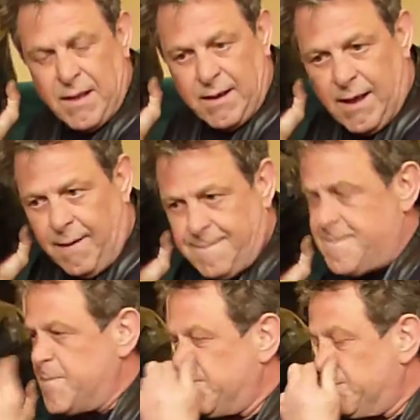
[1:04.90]
Now,
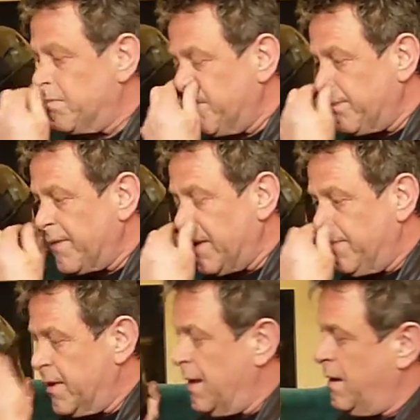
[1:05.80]

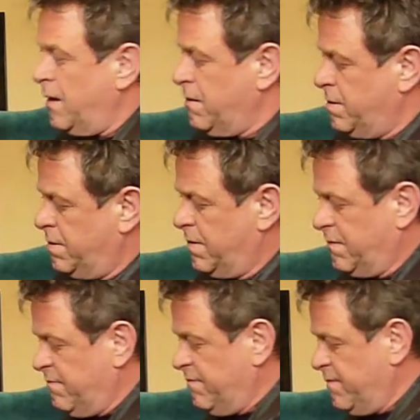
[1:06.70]
uh,
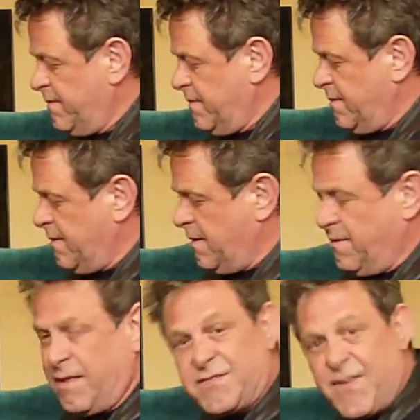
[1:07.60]

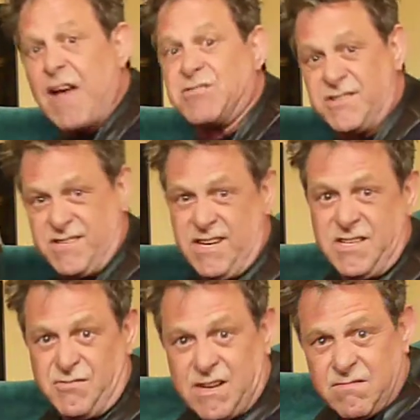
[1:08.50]
there's thousands of
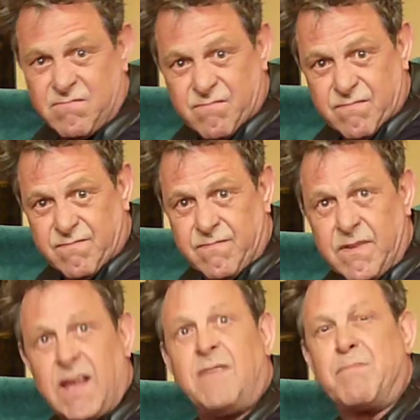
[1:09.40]
these in,
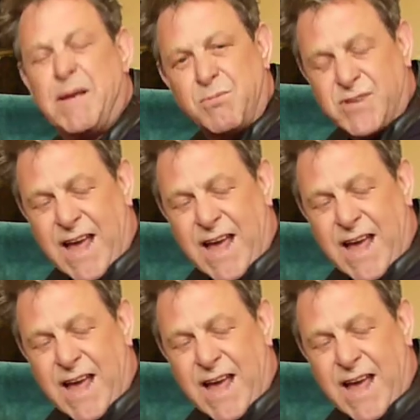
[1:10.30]
in people's